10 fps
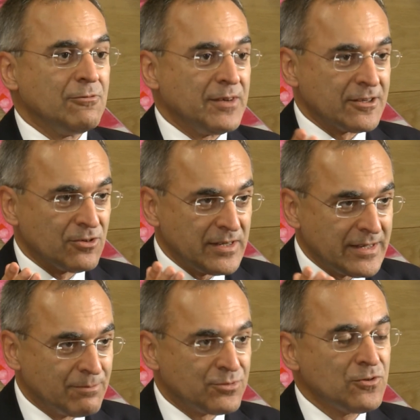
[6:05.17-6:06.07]
We can only
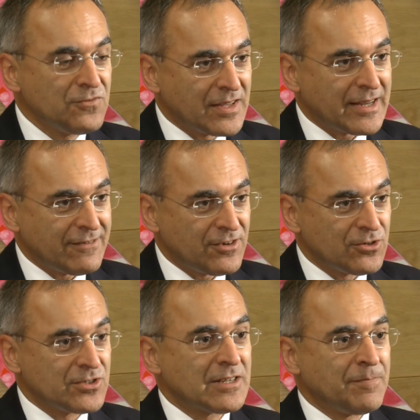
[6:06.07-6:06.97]
improve their
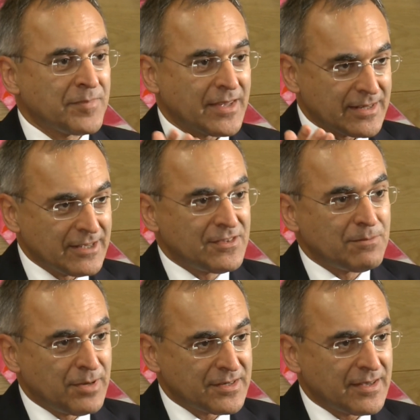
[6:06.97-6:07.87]
livelihoods and give
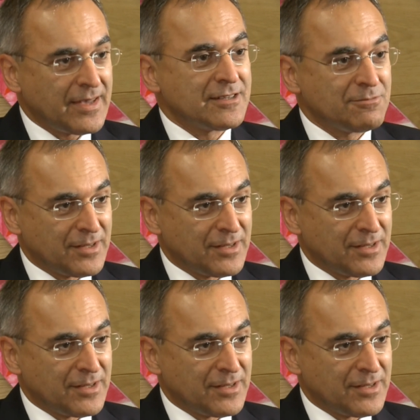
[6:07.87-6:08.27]
them better health,